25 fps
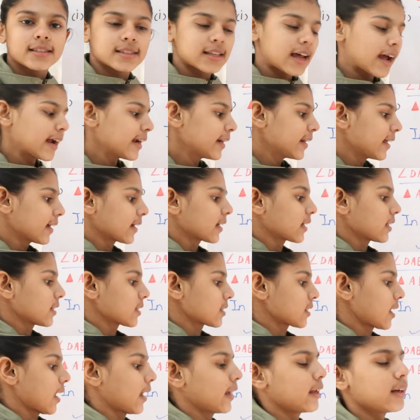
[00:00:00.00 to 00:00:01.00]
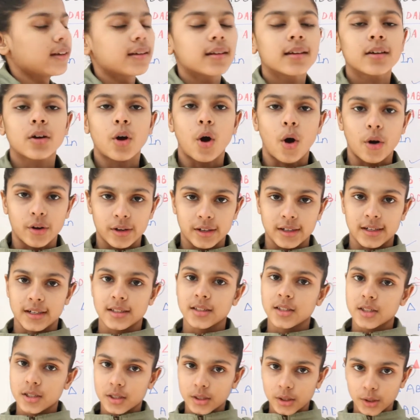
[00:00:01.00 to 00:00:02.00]
side angle side
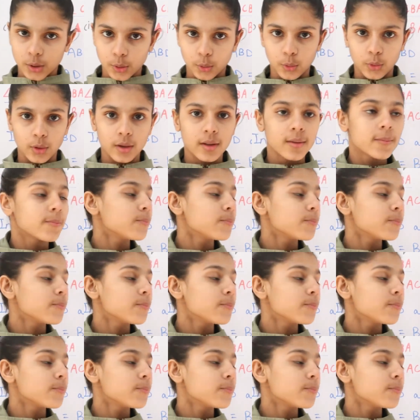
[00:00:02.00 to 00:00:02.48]
congruence rule.